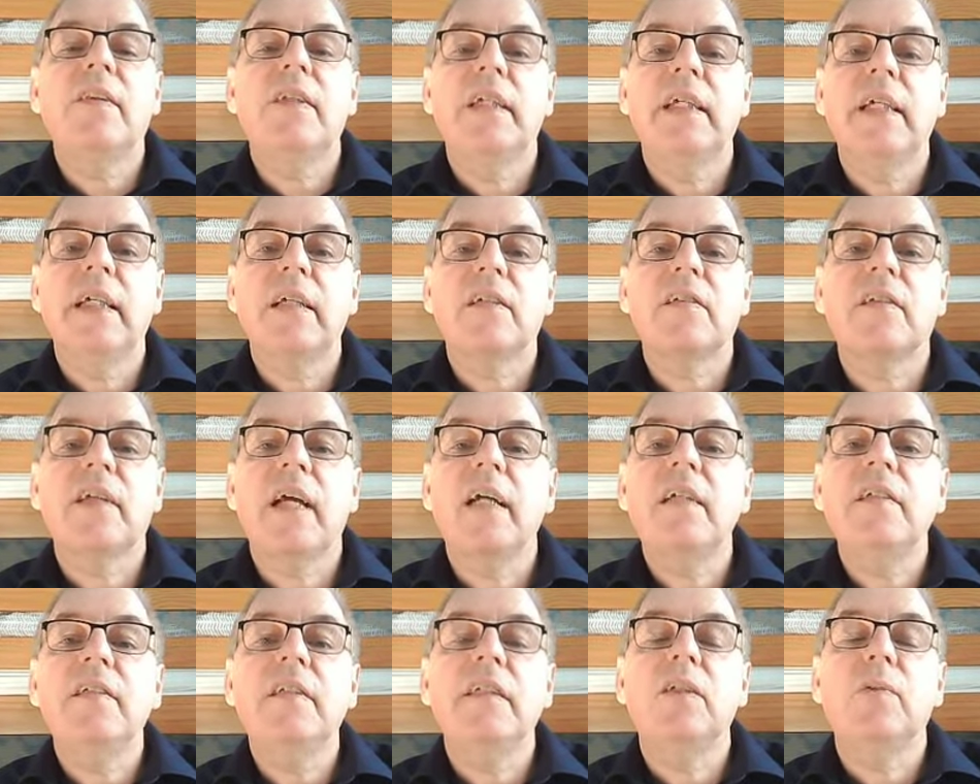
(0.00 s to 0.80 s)
He
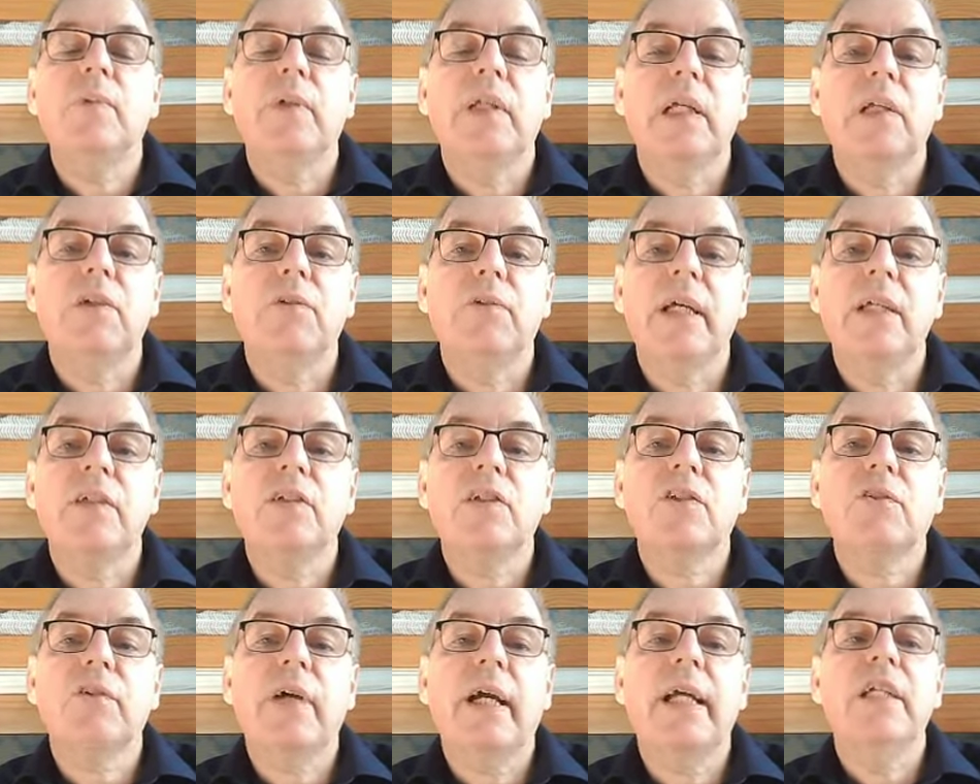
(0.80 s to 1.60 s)
exerted when He
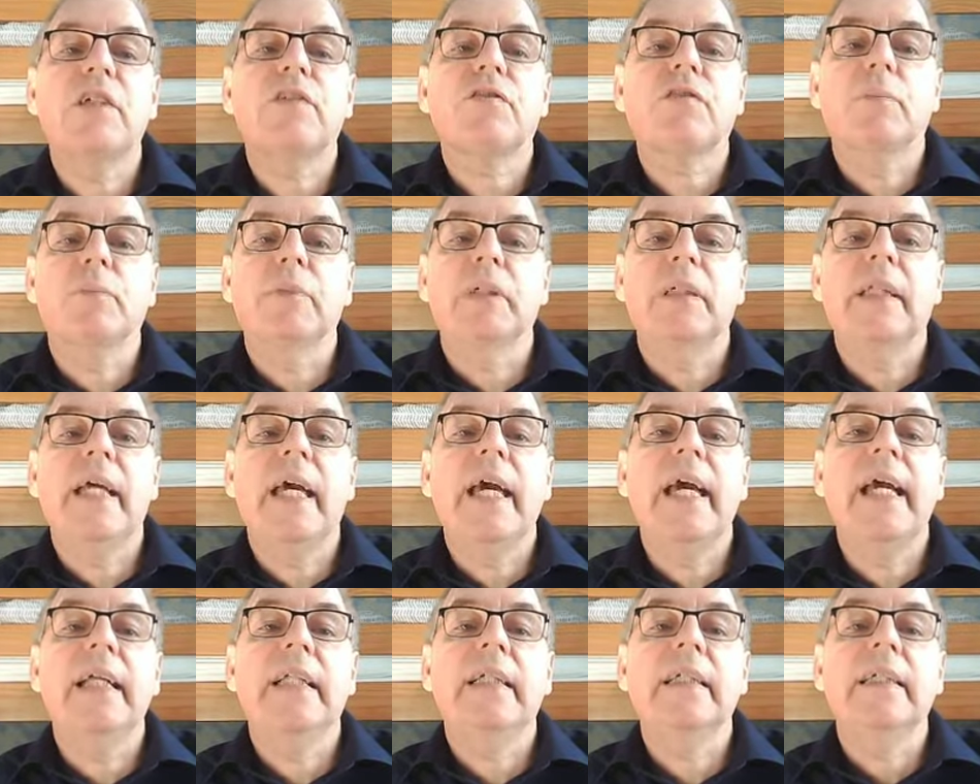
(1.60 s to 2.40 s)
raised Christ from the
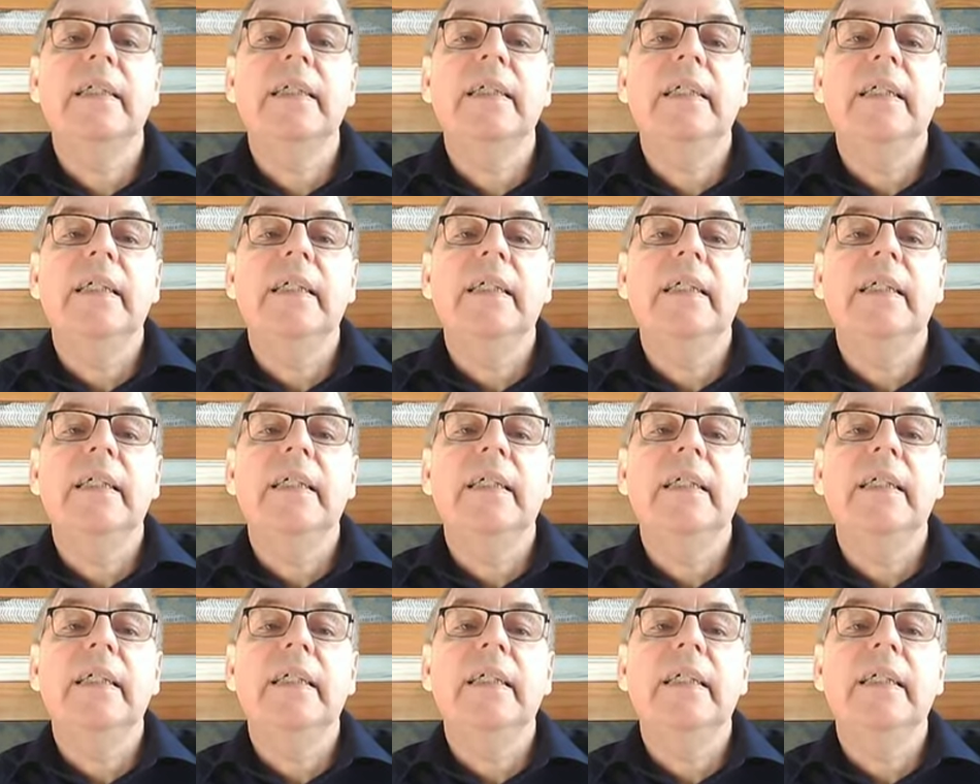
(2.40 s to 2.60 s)
dead,